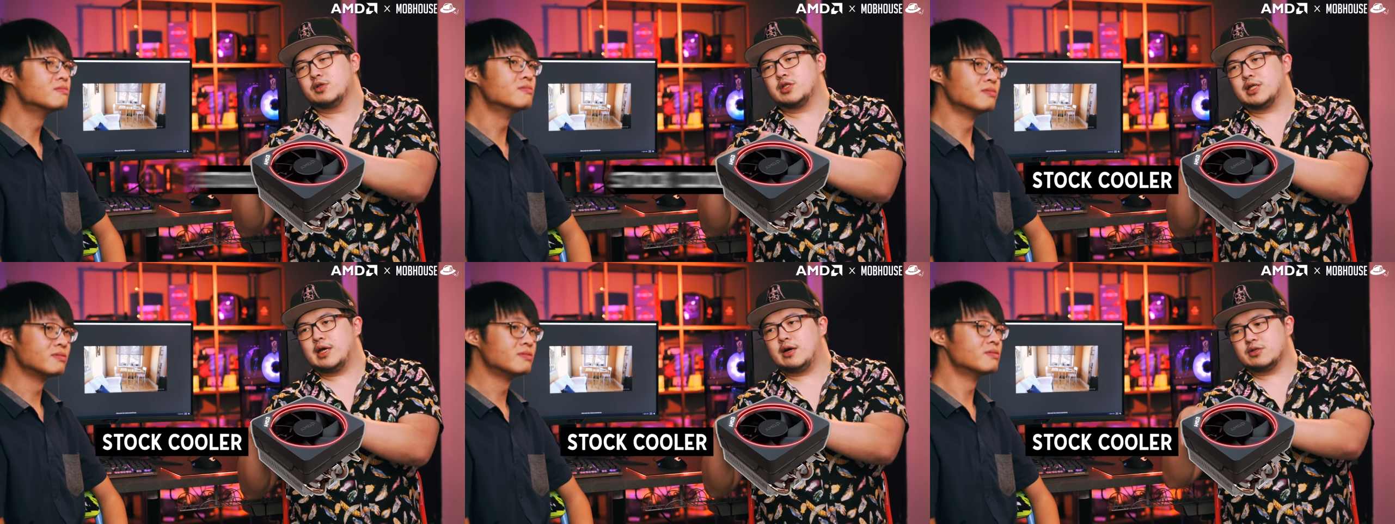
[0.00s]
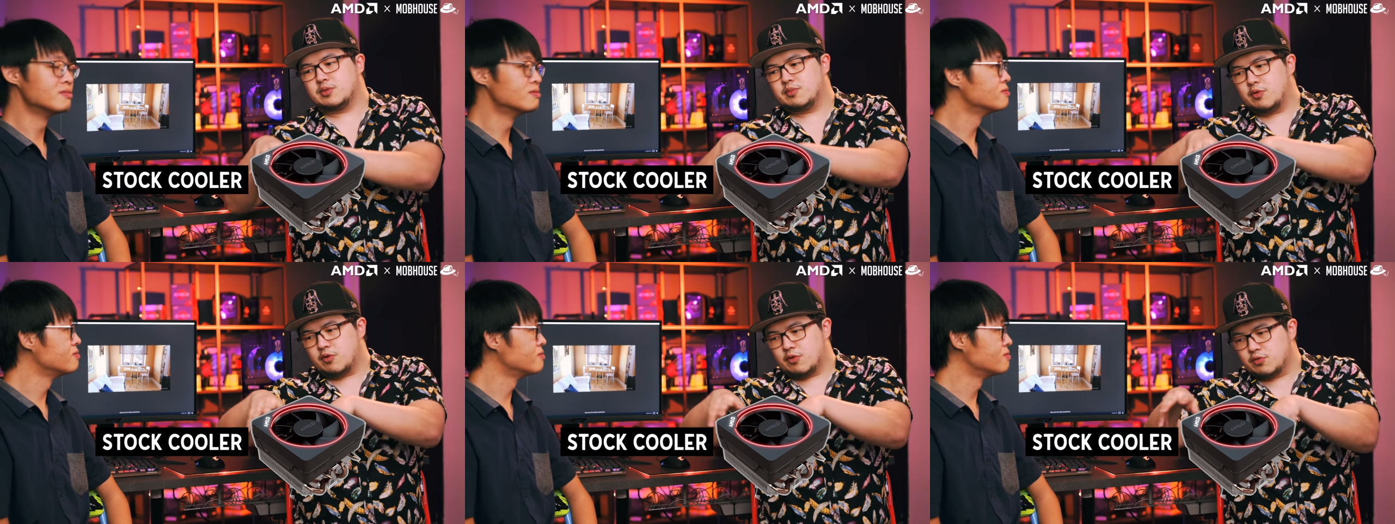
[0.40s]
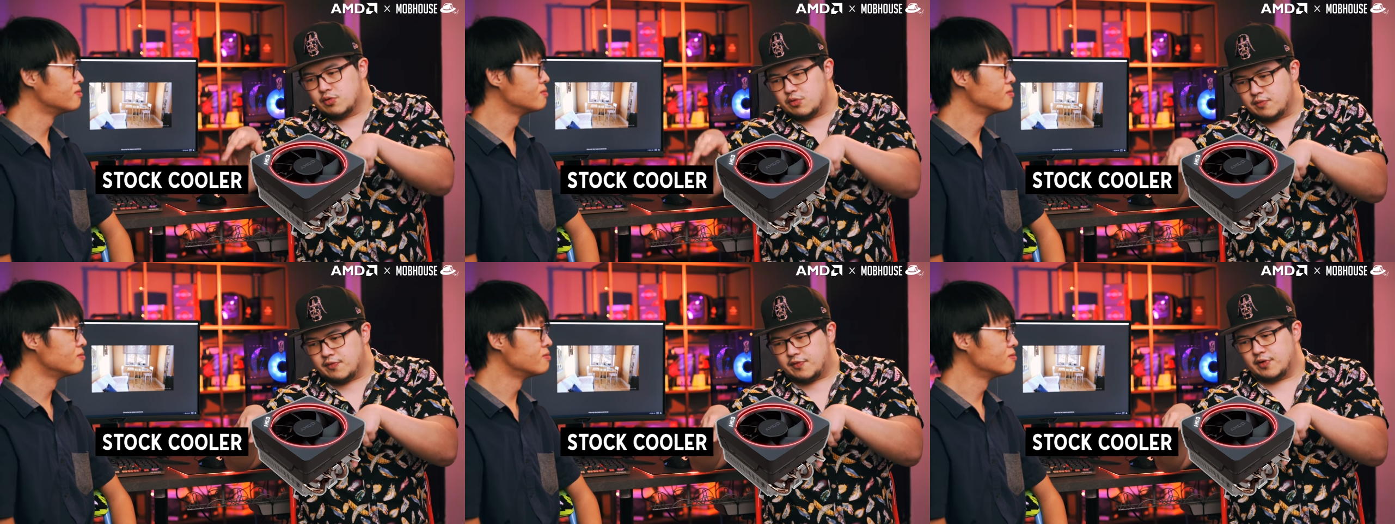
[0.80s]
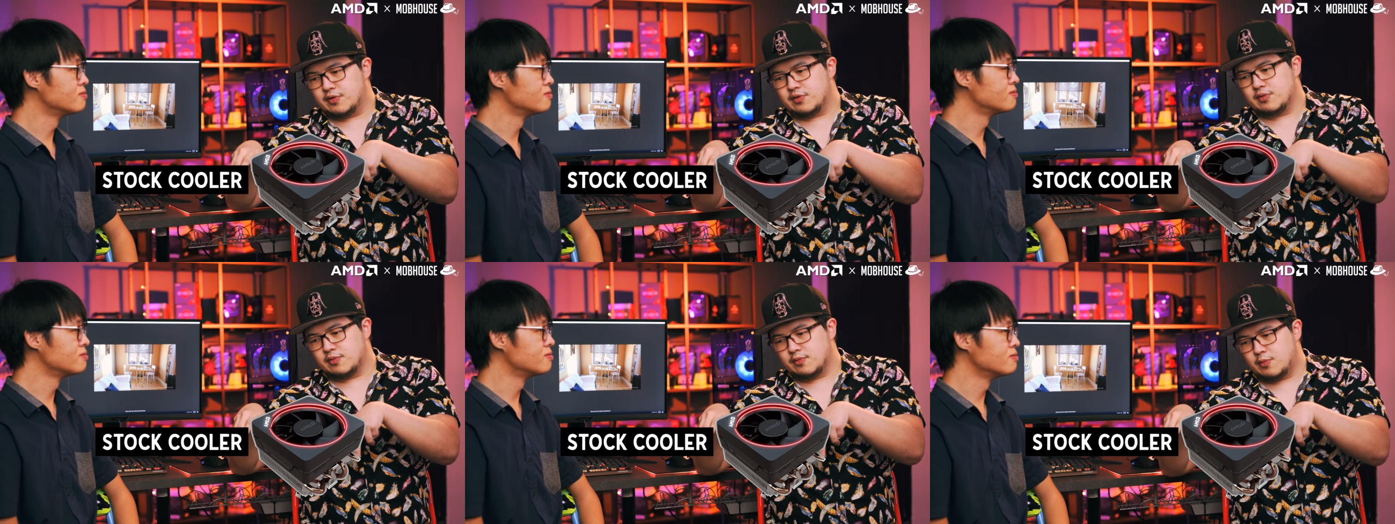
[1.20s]
Speaker 1: which allows more room for
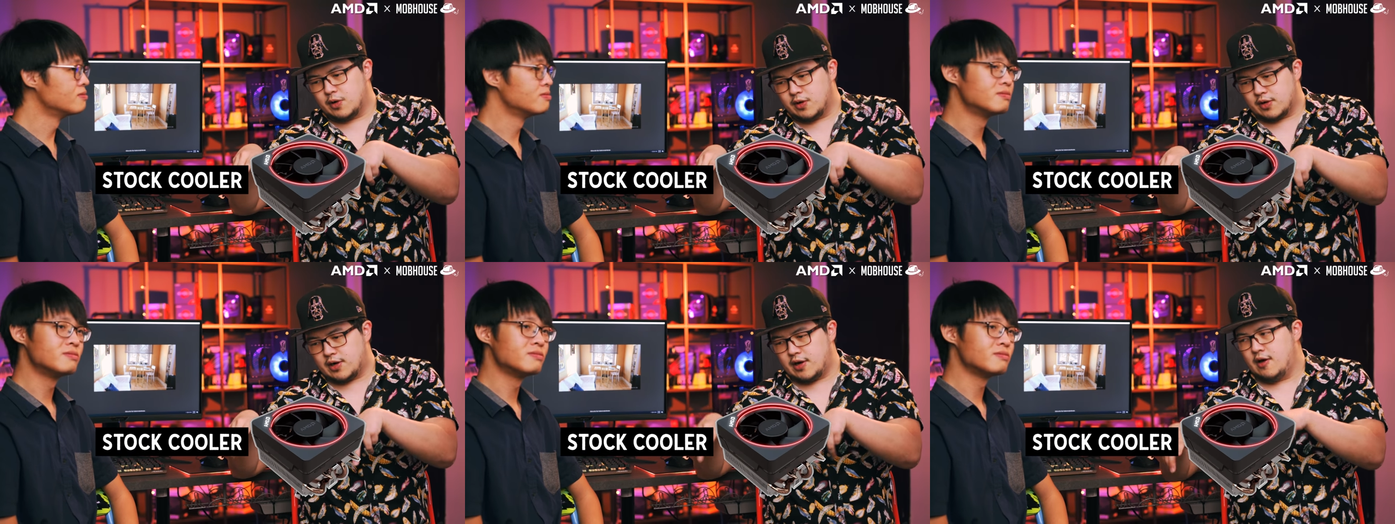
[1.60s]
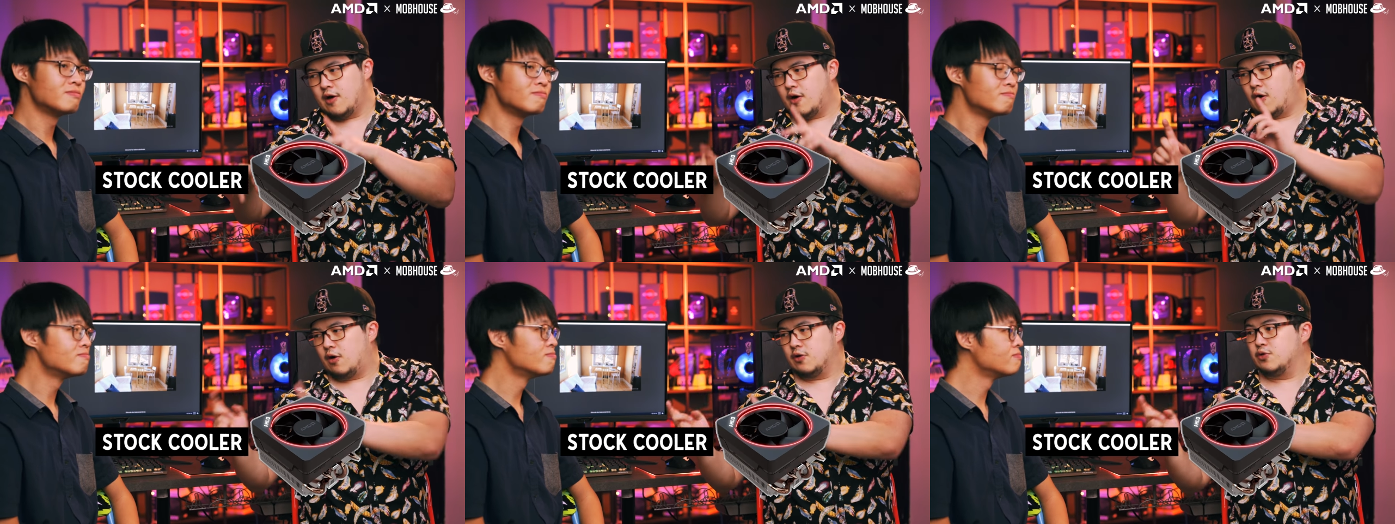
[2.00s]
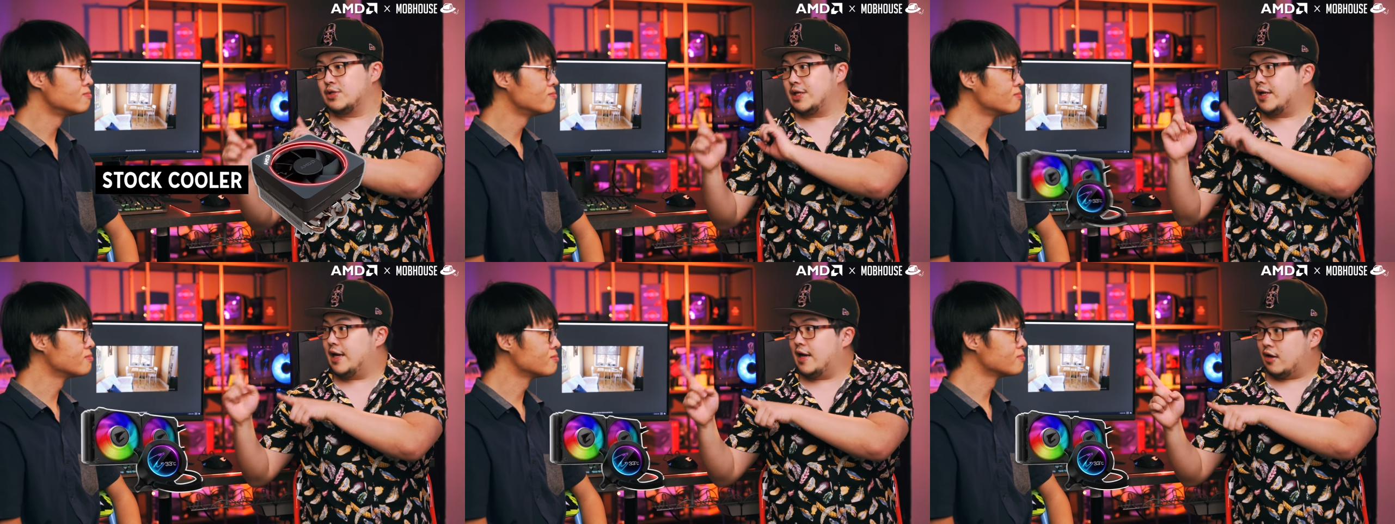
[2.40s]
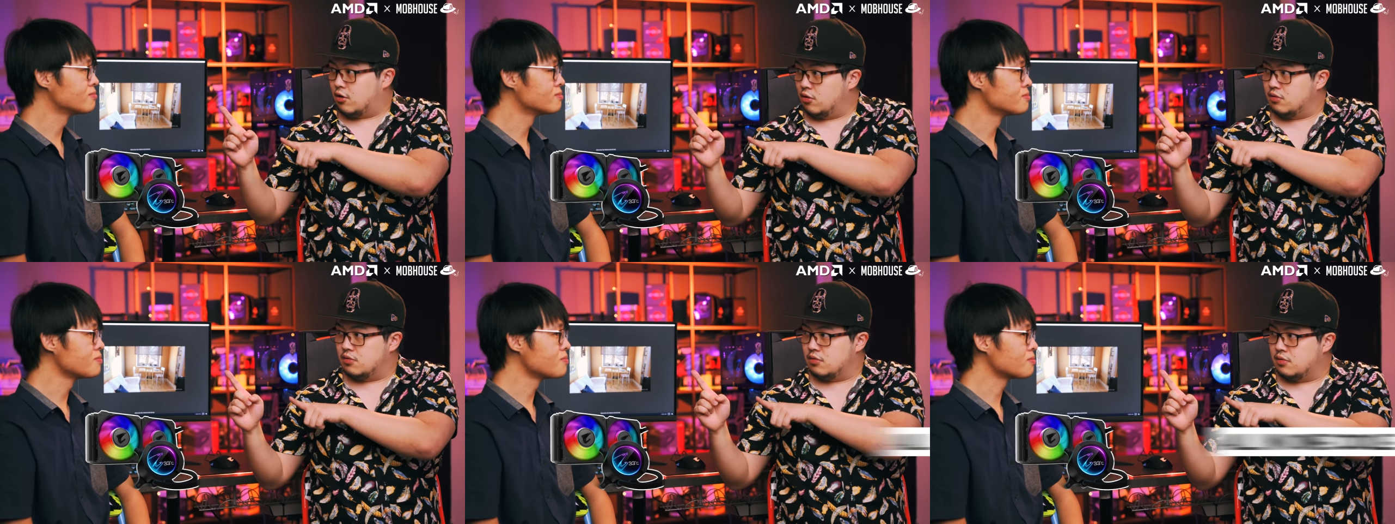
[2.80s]
you to work, or use an A I
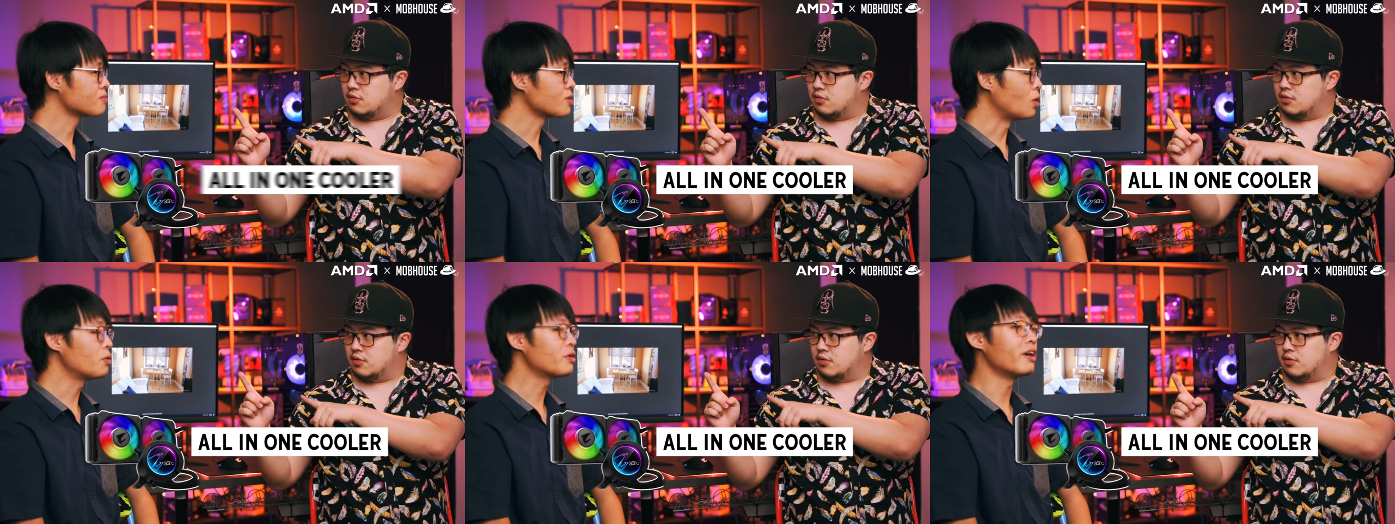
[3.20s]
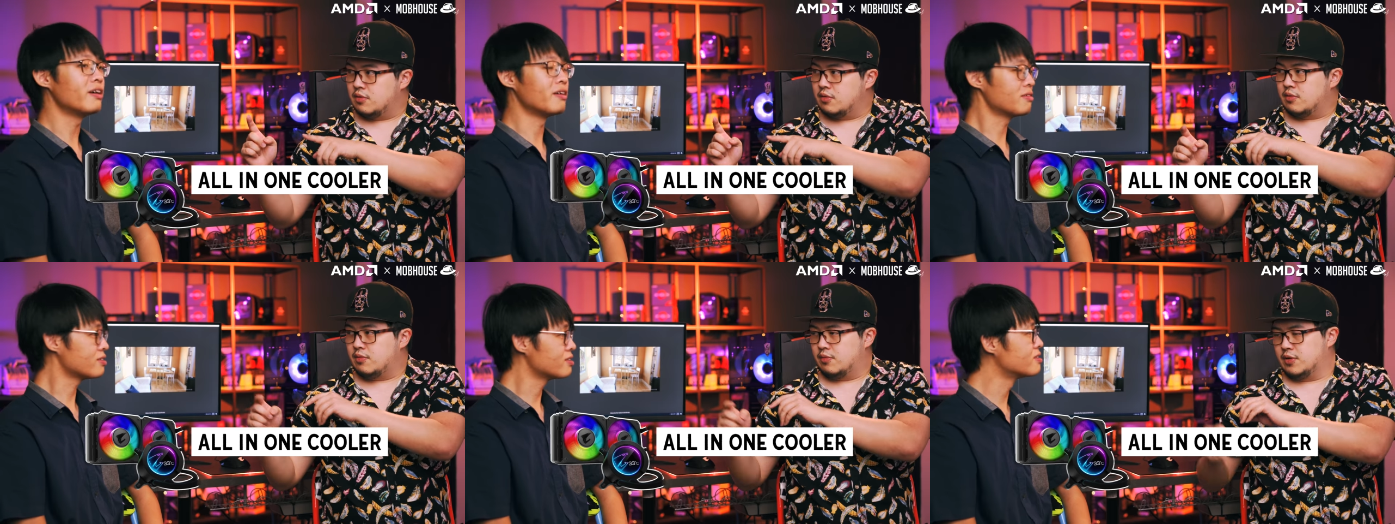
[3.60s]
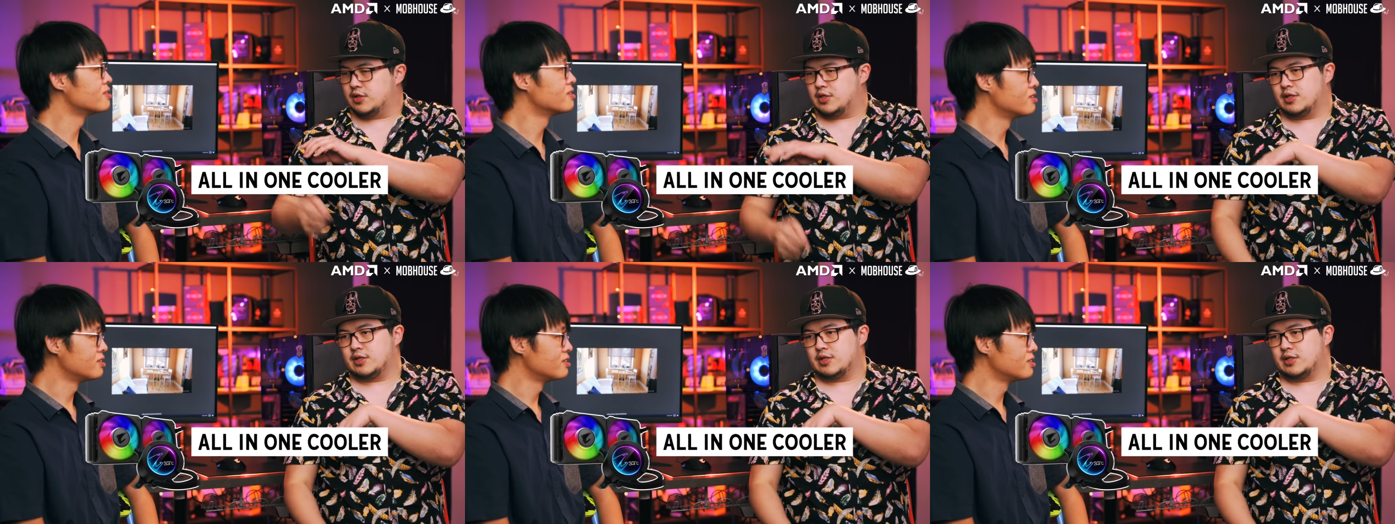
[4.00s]
O. Okay. Which